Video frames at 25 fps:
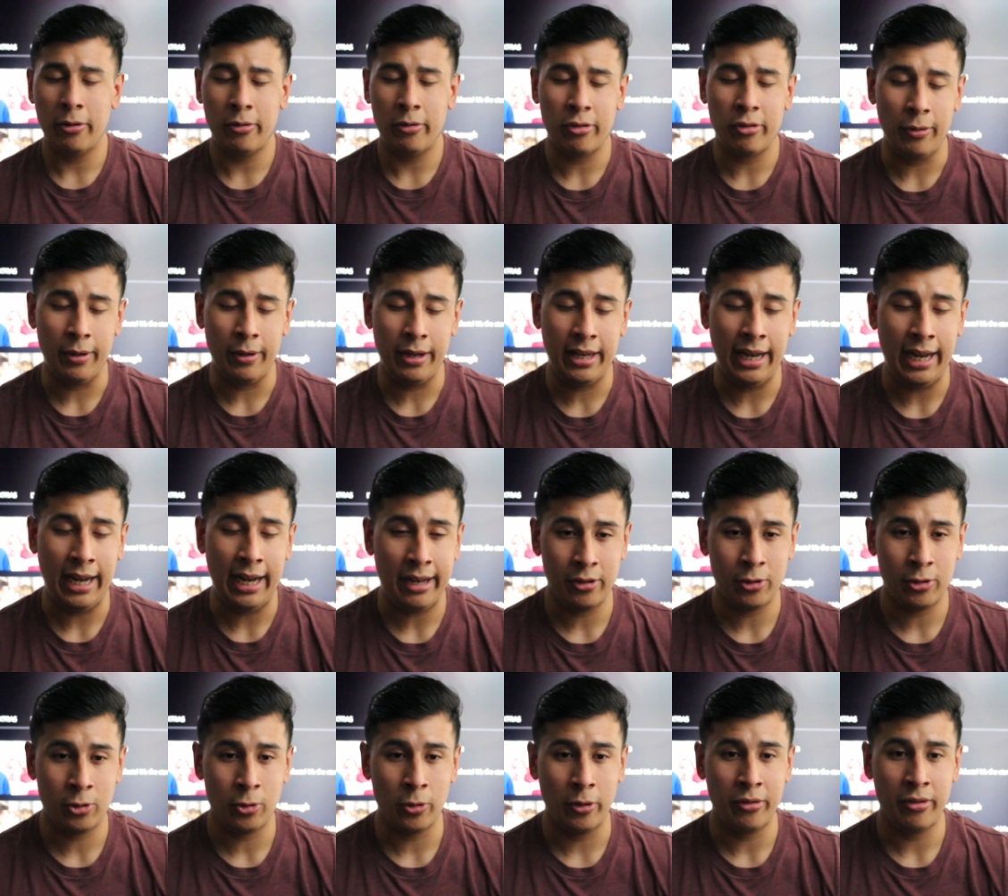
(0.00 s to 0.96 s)
so he has
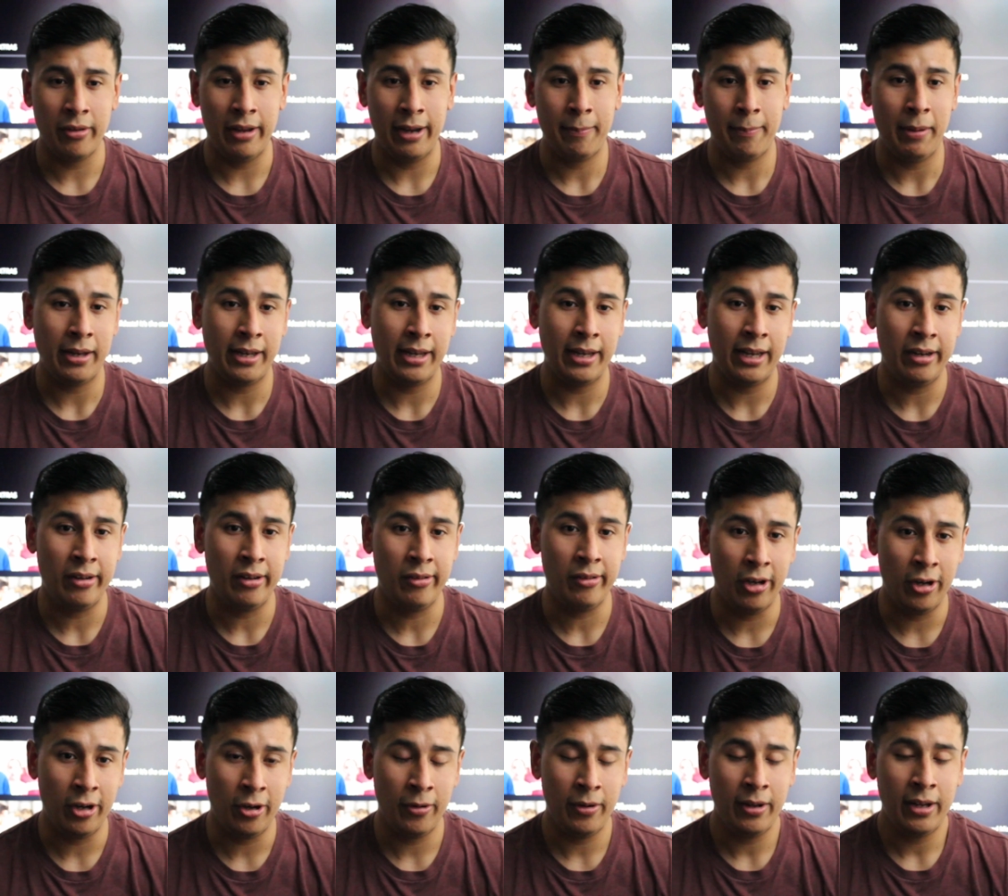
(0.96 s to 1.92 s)
the choice of like picking out his
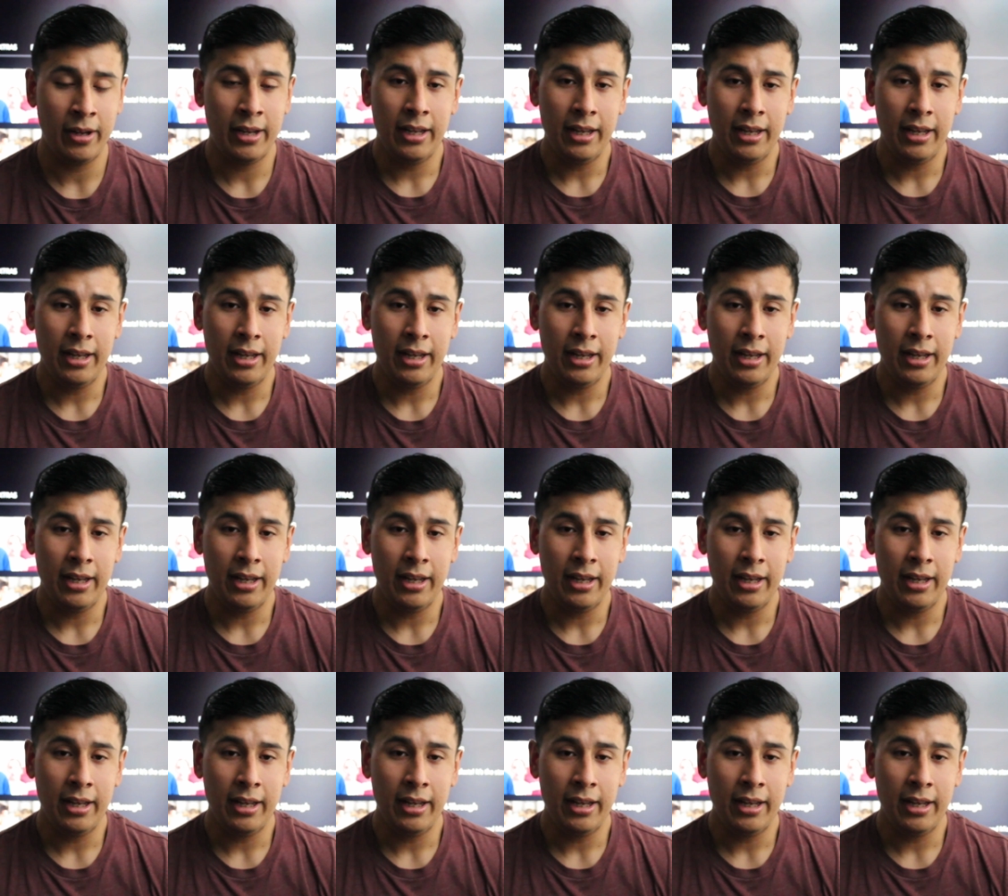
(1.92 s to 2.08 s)
own,